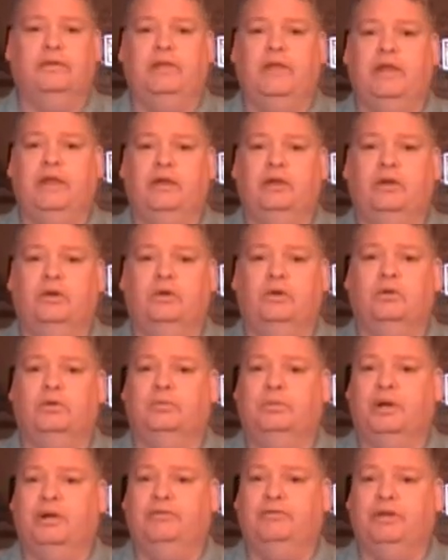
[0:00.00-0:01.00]
They are
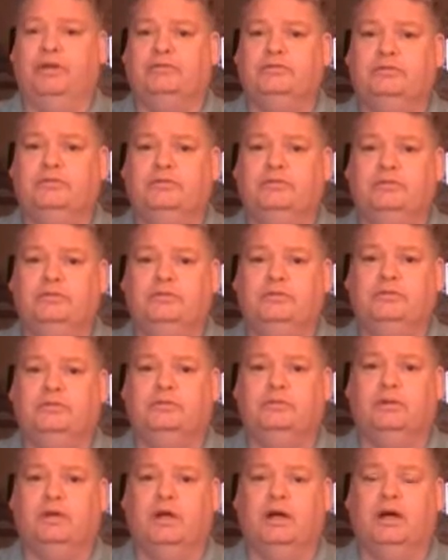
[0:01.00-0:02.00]
owned by veterans.
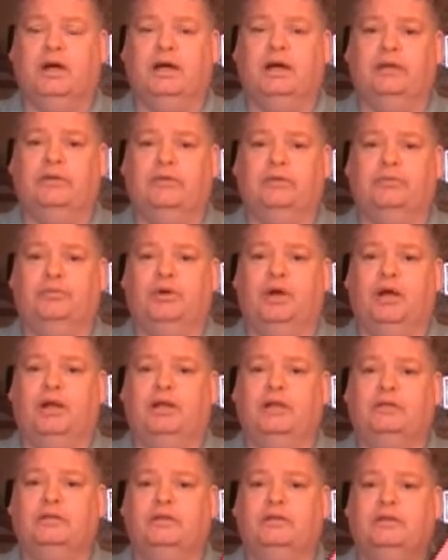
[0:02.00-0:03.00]
The
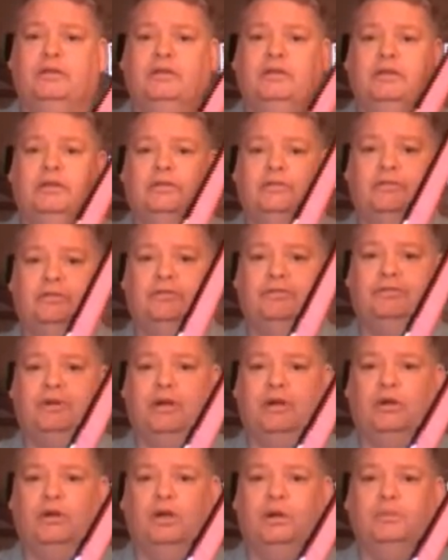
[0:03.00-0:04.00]
product, the
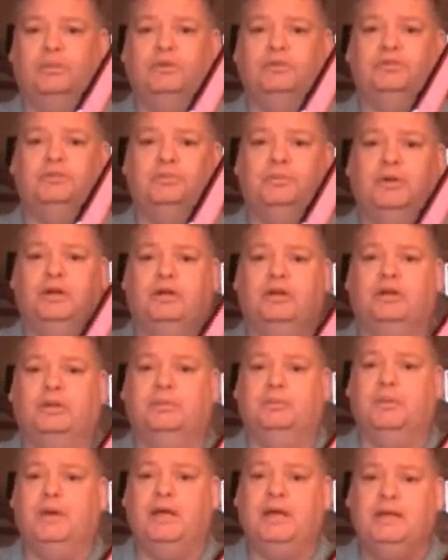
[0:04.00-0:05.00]
firearm is
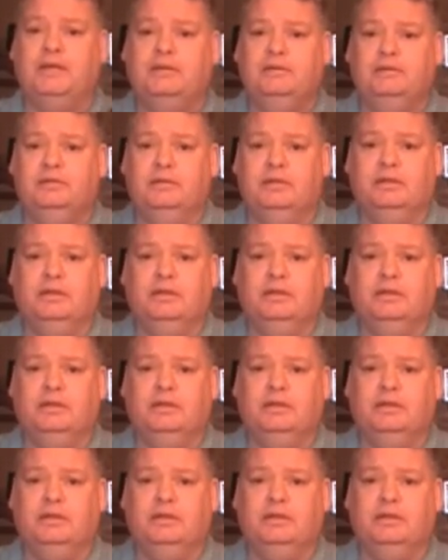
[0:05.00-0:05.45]
American made.